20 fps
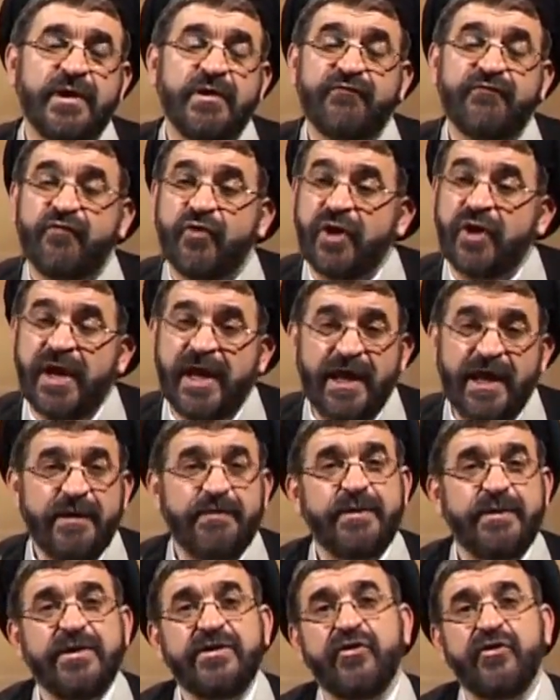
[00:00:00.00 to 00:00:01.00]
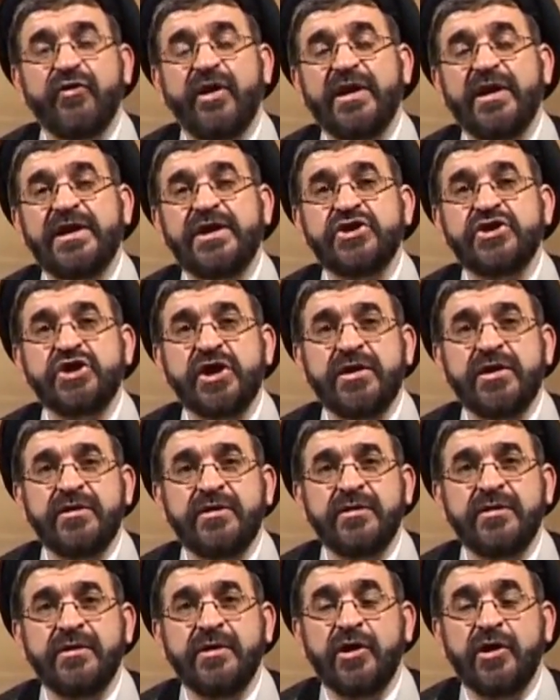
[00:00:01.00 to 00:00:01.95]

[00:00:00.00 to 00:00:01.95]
for helping the religion